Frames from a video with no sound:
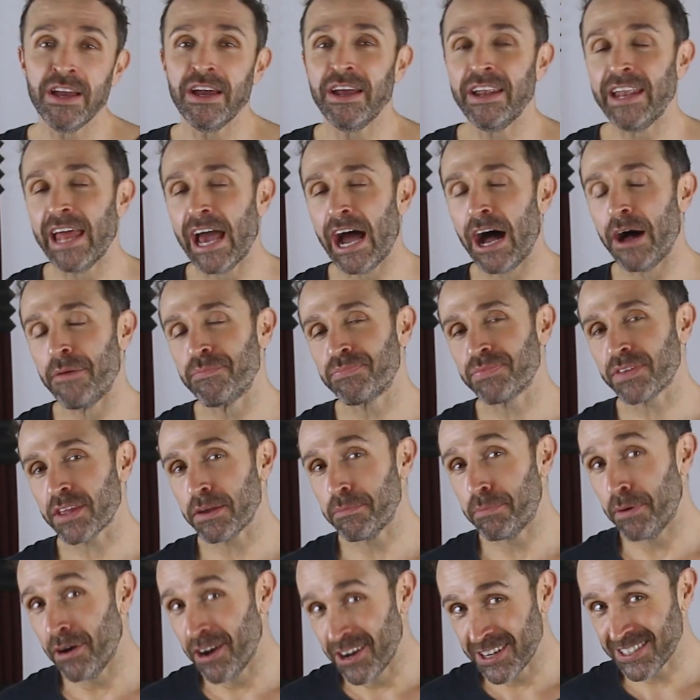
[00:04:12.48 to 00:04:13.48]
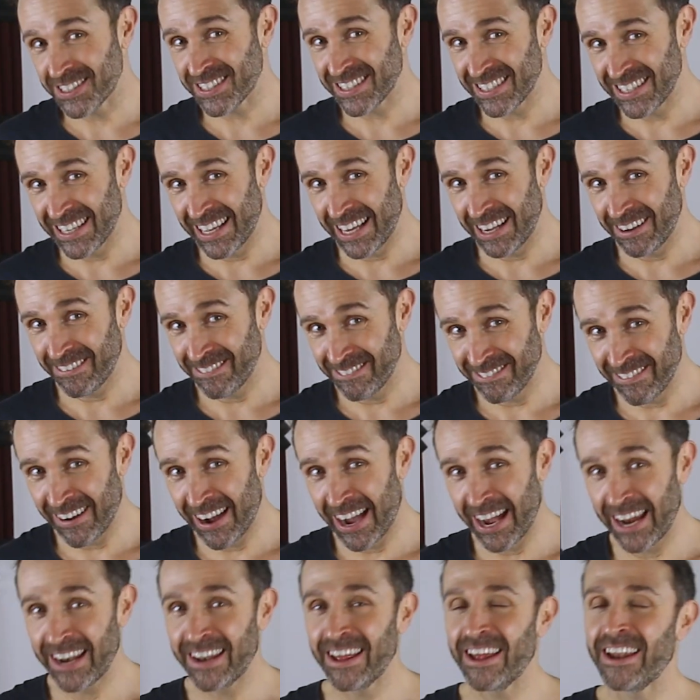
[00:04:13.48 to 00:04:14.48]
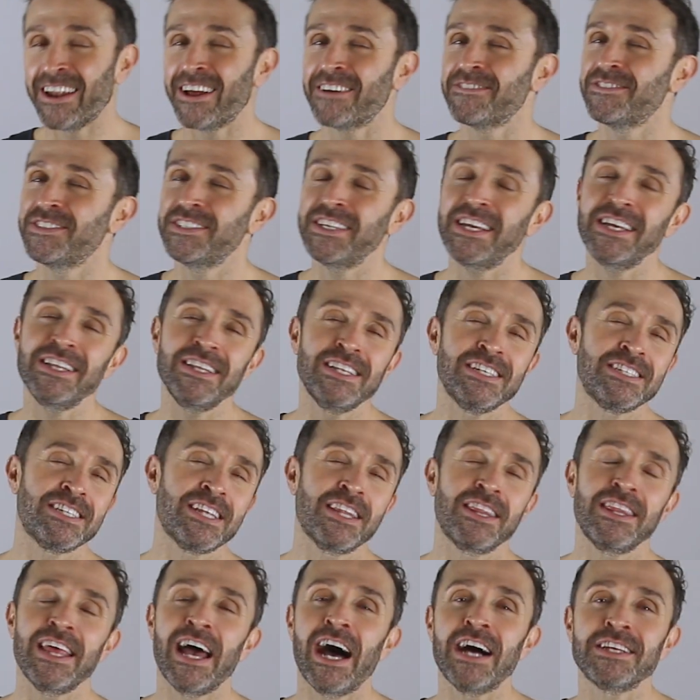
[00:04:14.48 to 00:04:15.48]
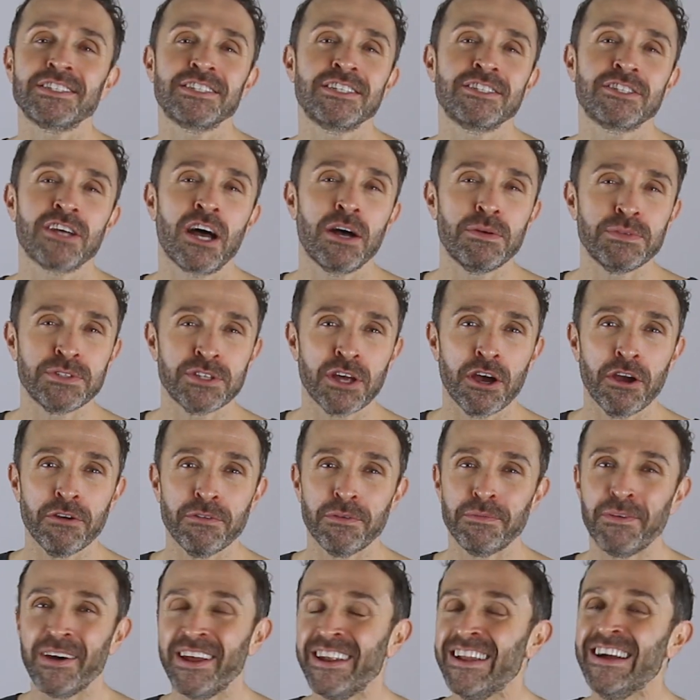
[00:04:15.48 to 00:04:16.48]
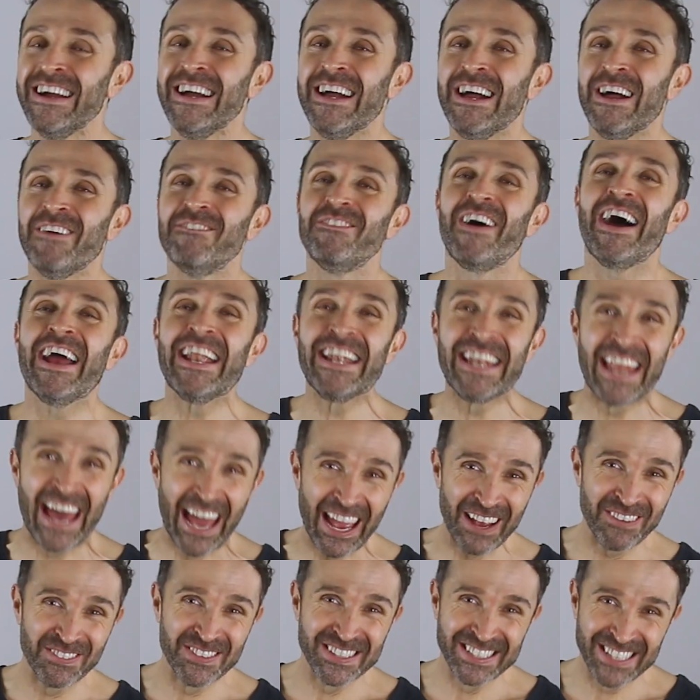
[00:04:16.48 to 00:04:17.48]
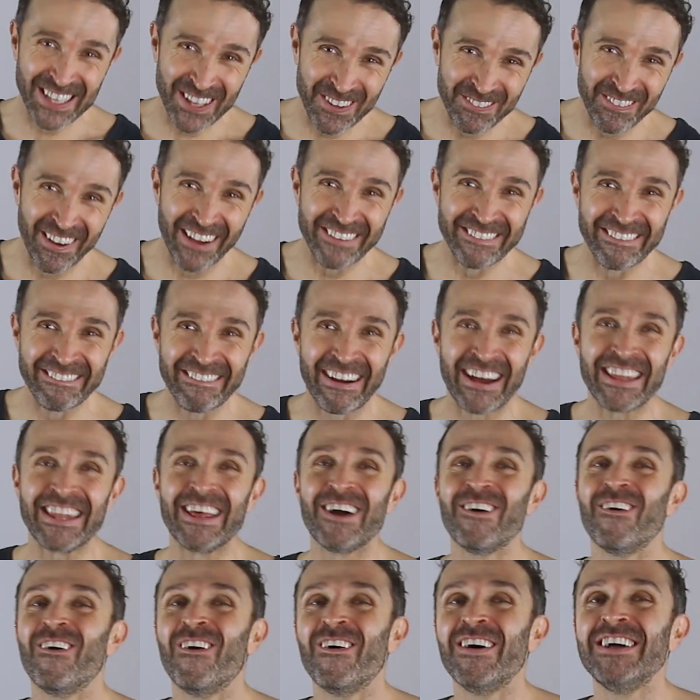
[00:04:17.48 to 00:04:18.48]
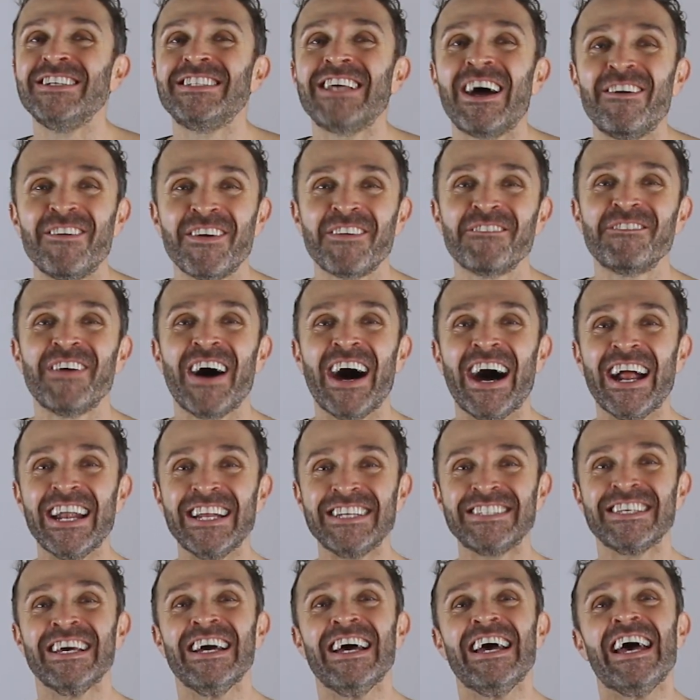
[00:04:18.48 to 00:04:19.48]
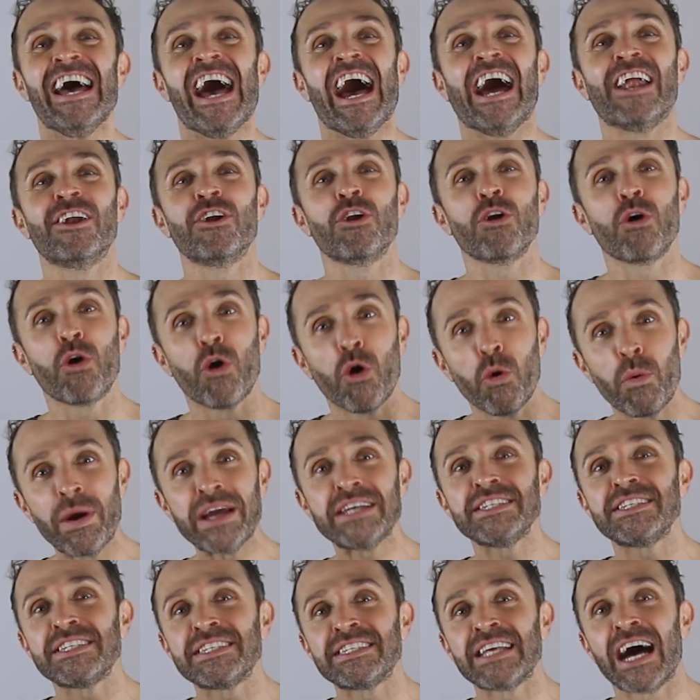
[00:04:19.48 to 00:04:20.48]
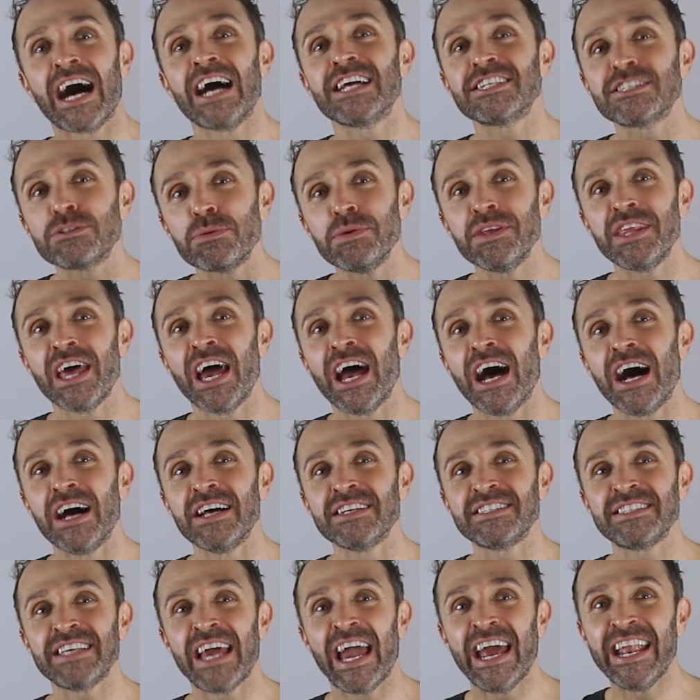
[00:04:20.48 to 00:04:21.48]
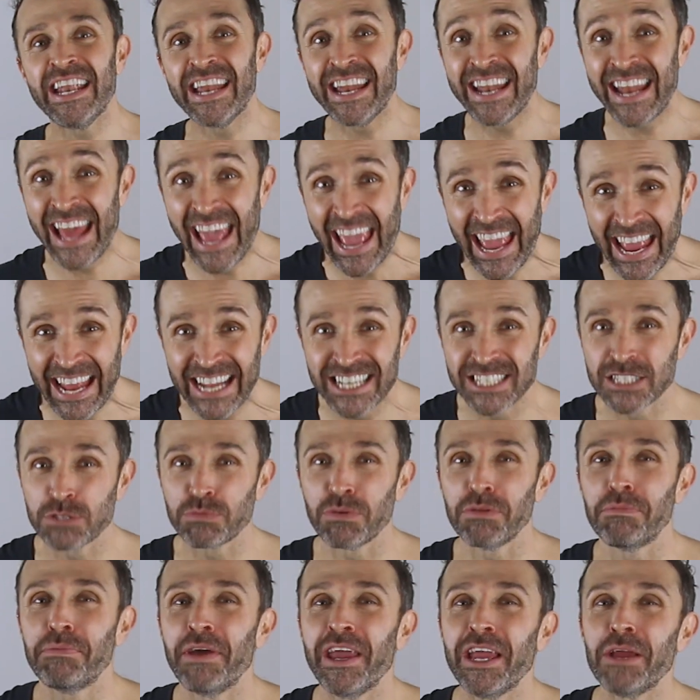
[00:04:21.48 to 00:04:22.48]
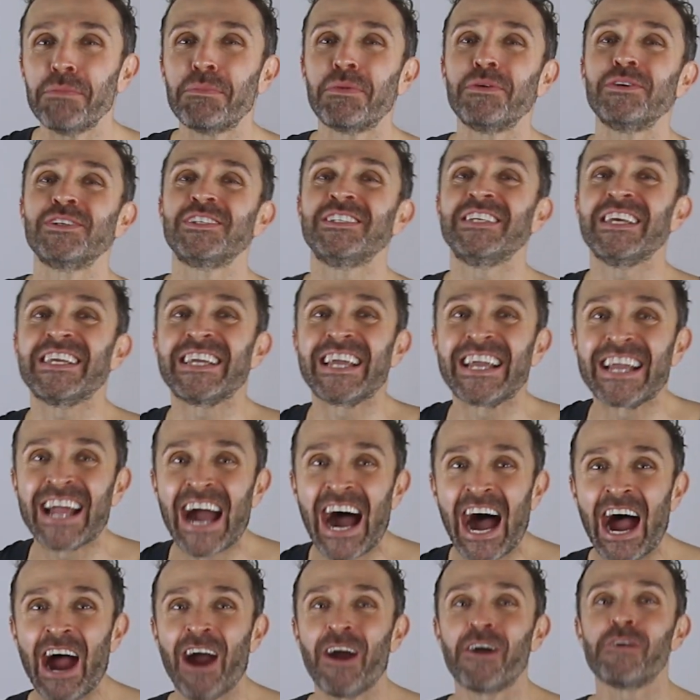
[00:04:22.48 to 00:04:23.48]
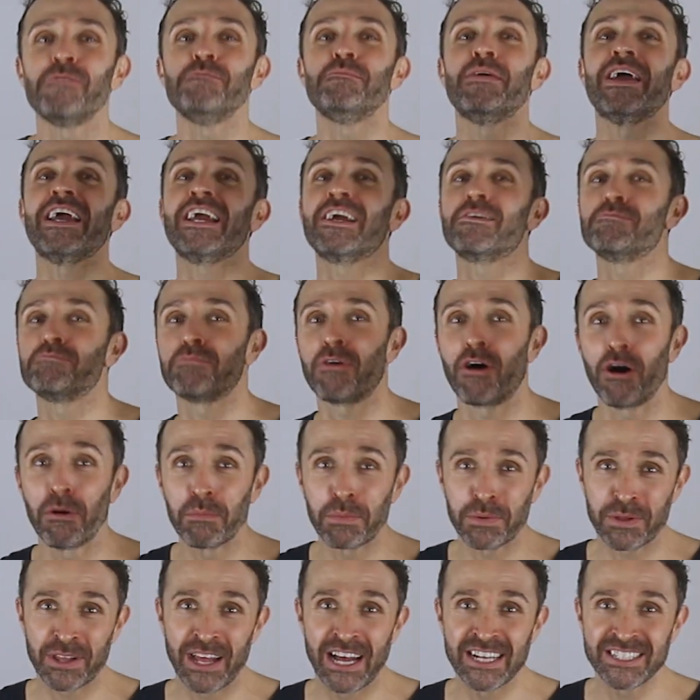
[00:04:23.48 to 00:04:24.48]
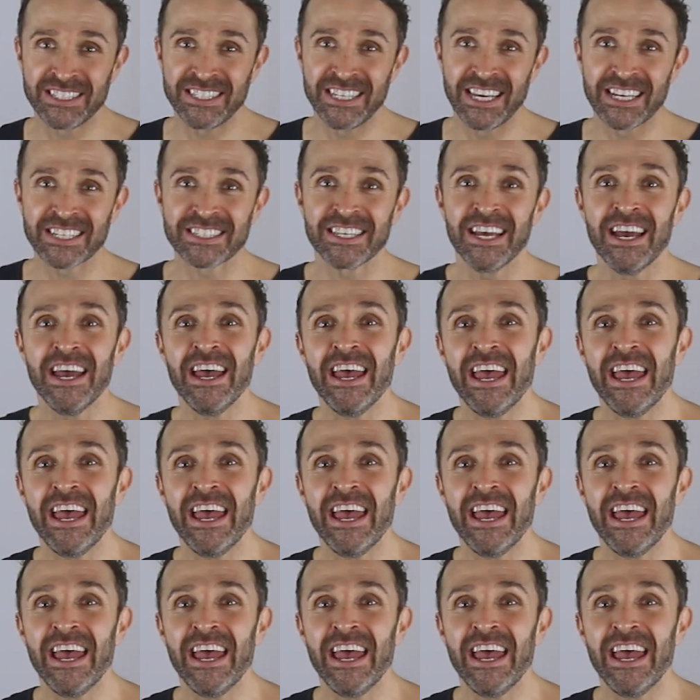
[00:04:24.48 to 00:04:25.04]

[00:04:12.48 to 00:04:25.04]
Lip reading: Now, personally, right, and I've seen this 1,000 times over, but my neighbors at the moment, right, they're always having parties and it always starts with house and it ends with people singing R&B and pop classics.